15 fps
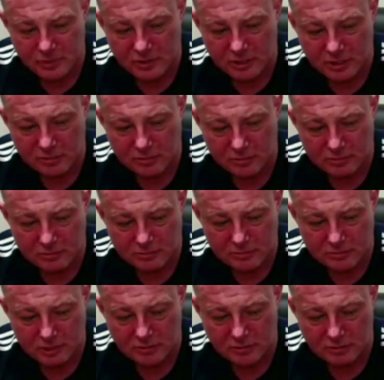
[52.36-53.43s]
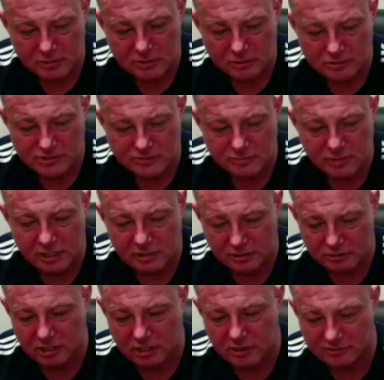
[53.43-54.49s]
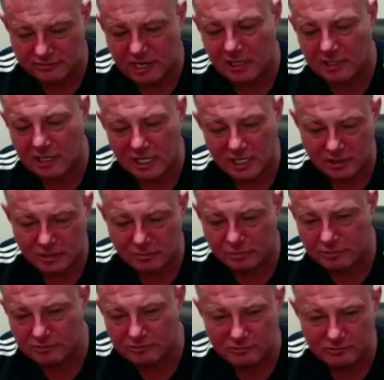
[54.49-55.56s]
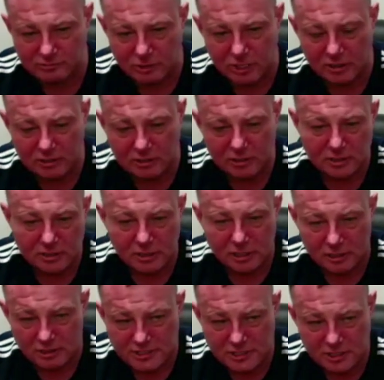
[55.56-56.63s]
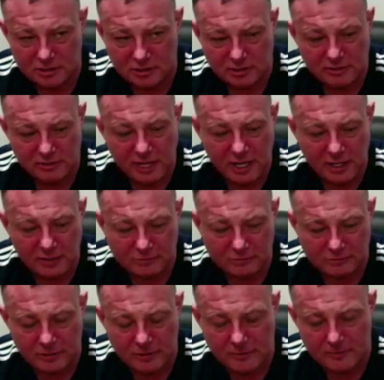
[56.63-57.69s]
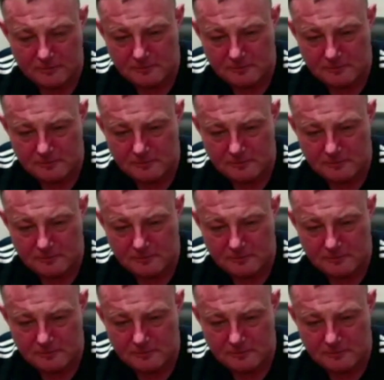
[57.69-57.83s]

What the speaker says: We're kind of looking to create a satellite in the prison as well, an Eternal in there as well.